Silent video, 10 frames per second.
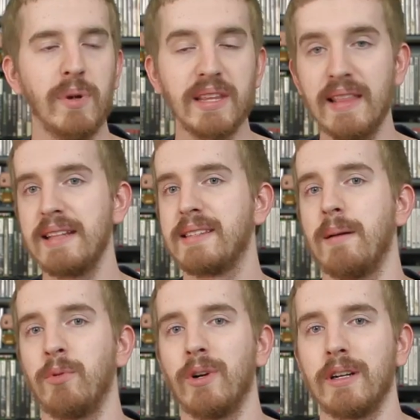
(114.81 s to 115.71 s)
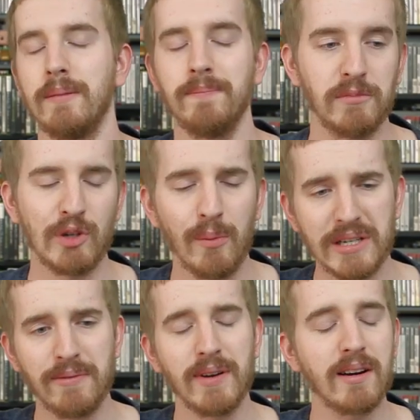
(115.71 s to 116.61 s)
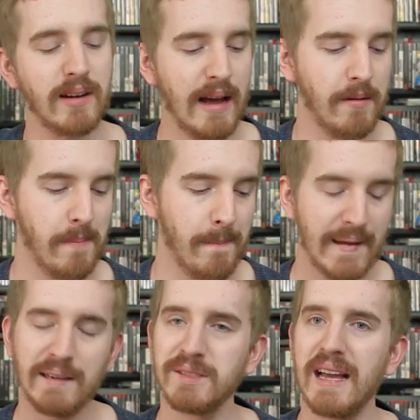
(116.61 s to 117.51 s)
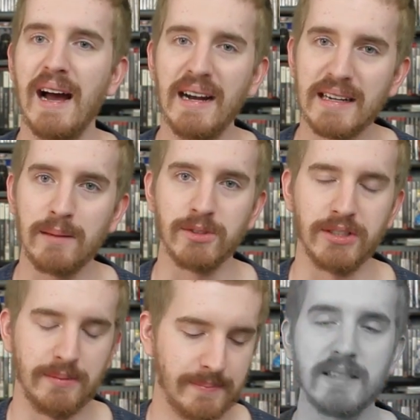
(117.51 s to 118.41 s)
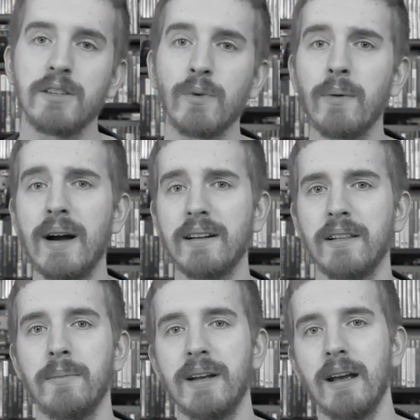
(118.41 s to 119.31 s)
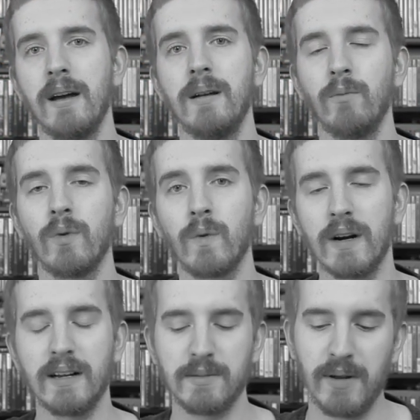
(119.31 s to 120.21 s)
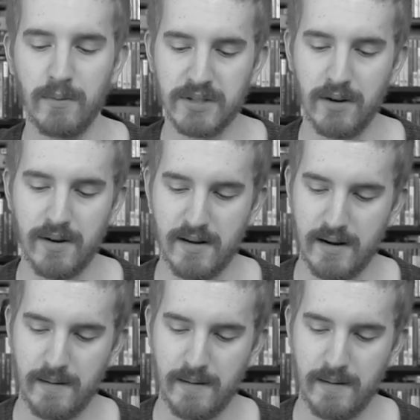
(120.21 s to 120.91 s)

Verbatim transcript: But then that stopped working. So I went to figure it out, and I was unable to. So rewind a little bit, and we're going to explain what's going on